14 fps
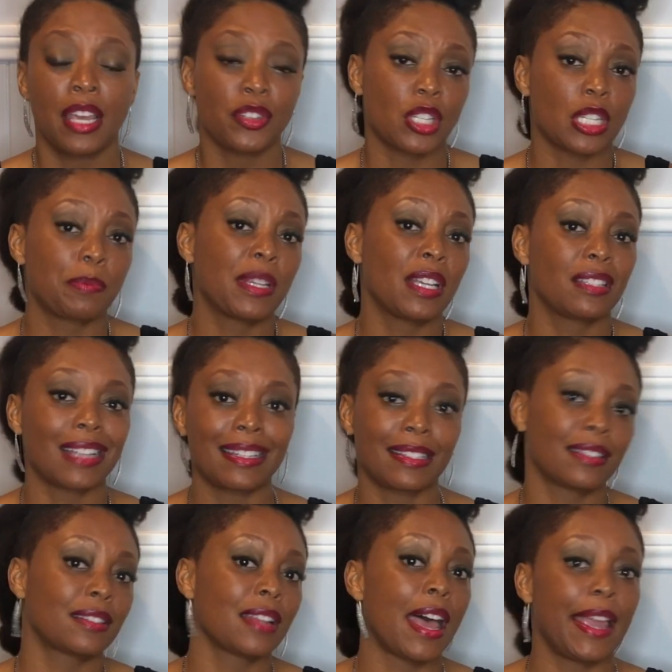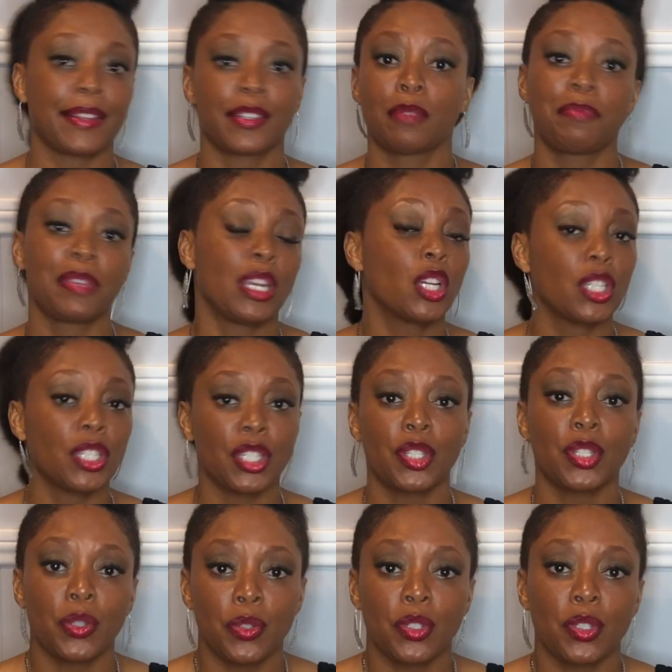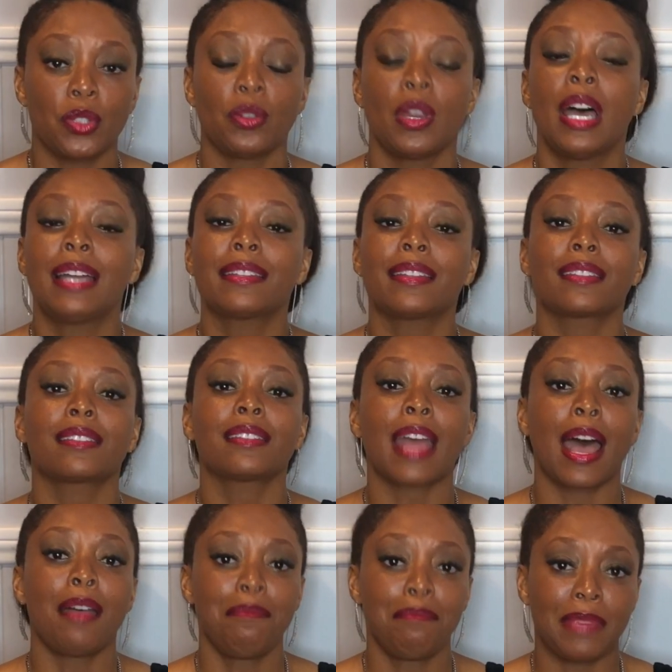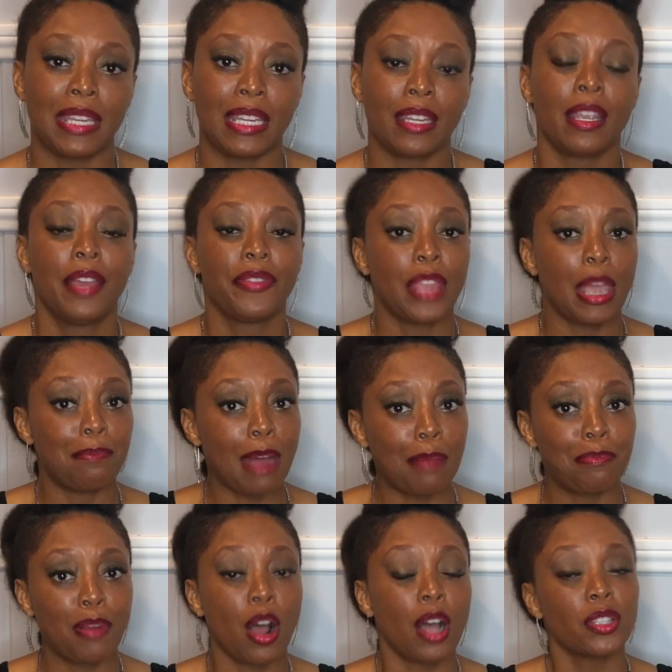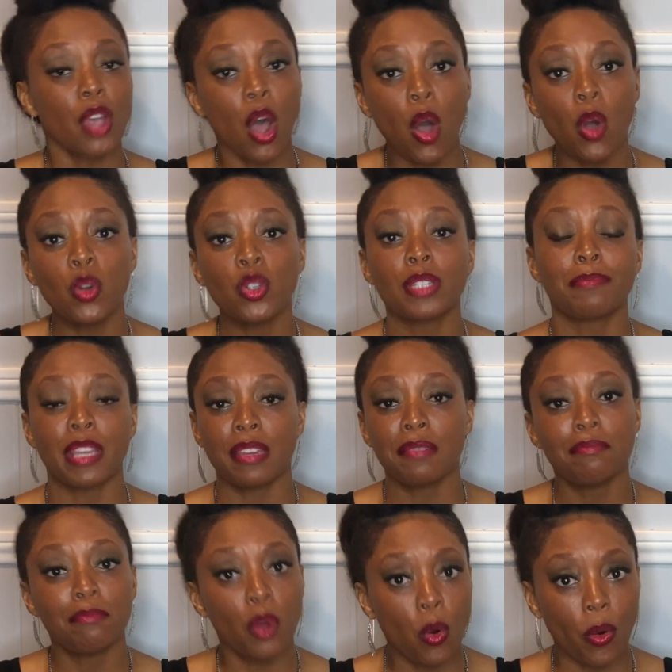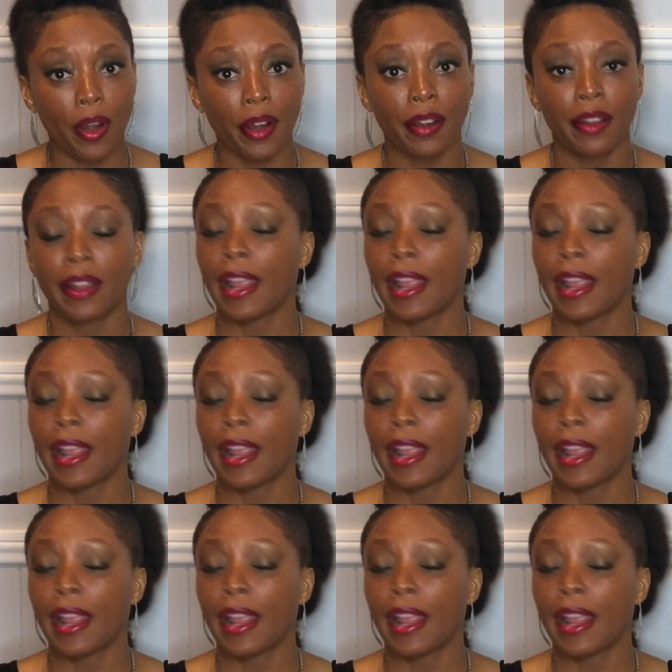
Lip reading: just because I decide to be a goody-two-shoe does not mean that my boss owes me more.